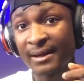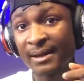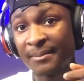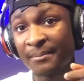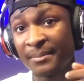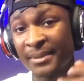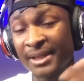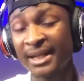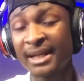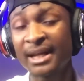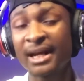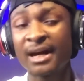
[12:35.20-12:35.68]

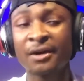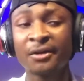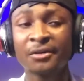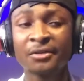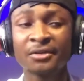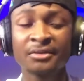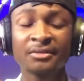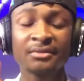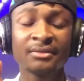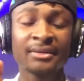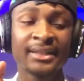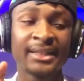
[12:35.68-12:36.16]
But then I
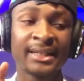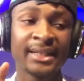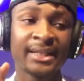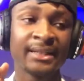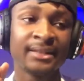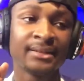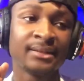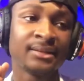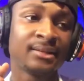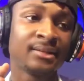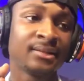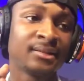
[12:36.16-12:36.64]
also
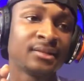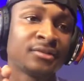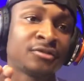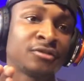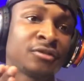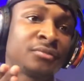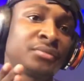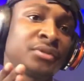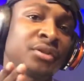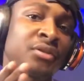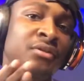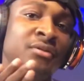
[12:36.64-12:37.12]
gained
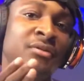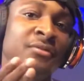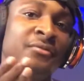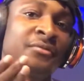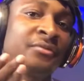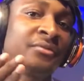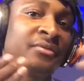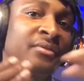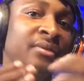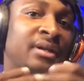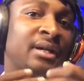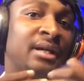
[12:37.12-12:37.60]
some sort
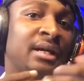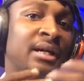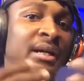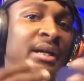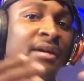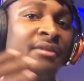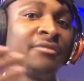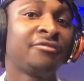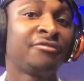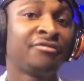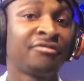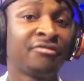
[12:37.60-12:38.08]
of
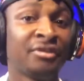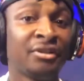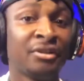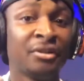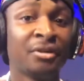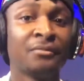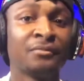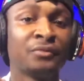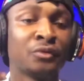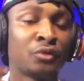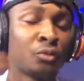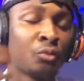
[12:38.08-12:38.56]

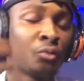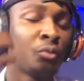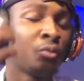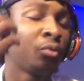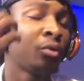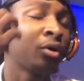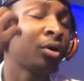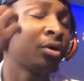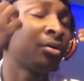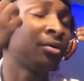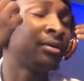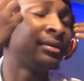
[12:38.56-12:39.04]
freedom to
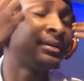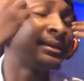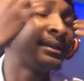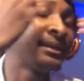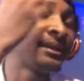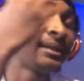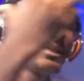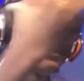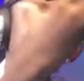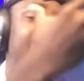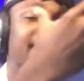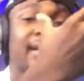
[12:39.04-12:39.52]
work on
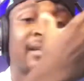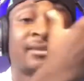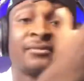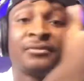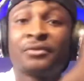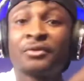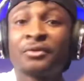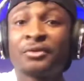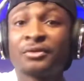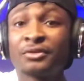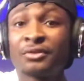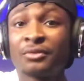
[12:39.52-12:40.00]
things and
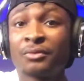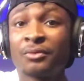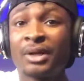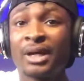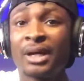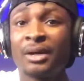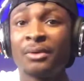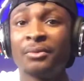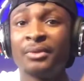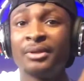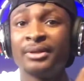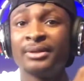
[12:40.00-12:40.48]
focus on what
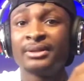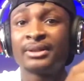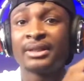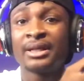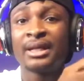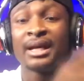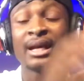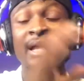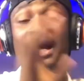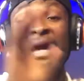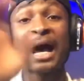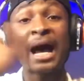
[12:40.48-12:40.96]
I want.
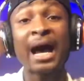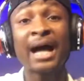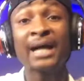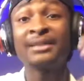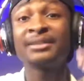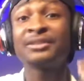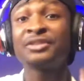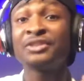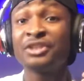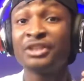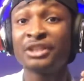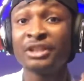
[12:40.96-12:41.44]

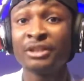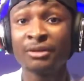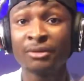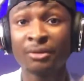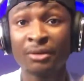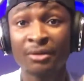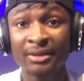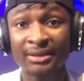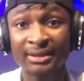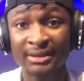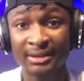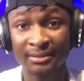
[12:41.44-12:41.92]
Actually, she
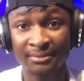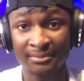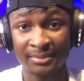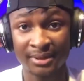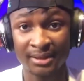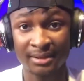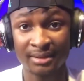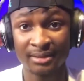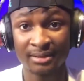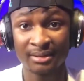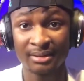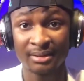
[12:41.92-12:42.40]
lost me.
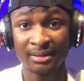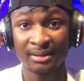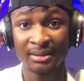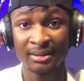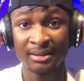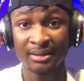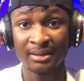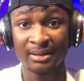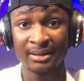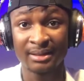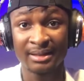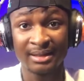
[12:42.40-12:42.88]

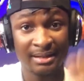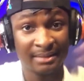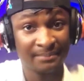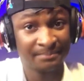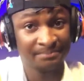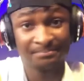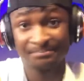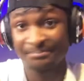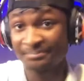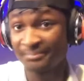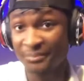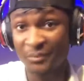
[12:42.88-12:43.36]

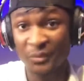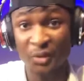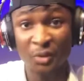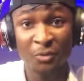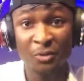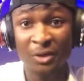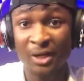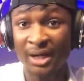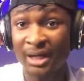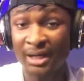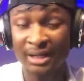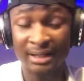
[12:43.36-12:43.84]
No
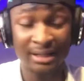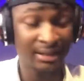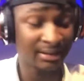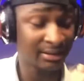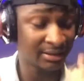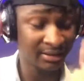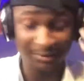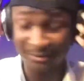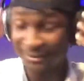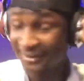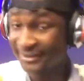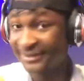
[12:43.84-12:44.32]
wahala,
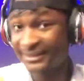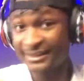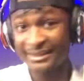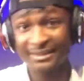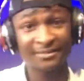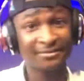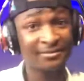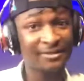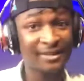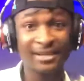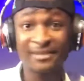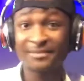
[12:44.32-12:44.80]
she lost this
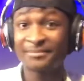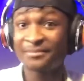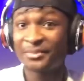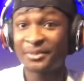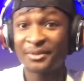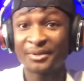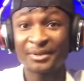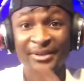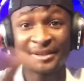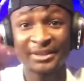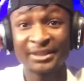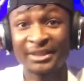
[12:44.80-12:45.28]
fine
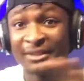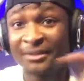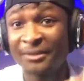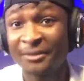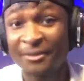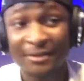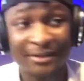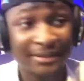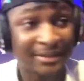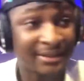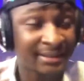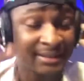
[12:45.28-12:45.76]
boy, she
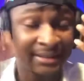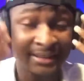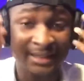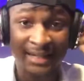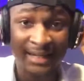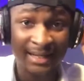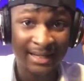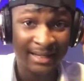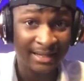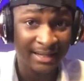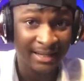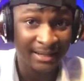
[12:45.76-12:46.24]
lost
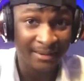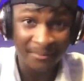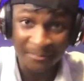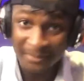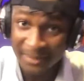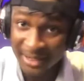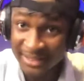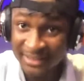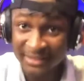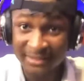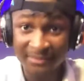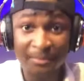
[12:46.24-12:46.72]

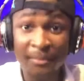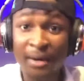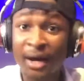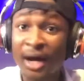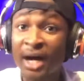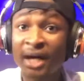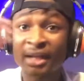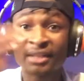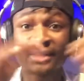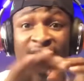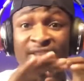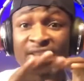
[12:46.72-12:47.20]
my
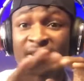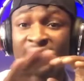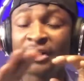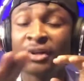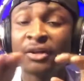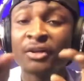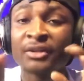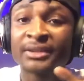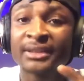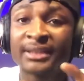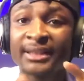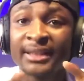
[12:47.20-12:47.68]
smart, she
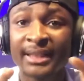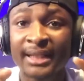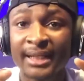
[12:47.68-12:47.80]
lost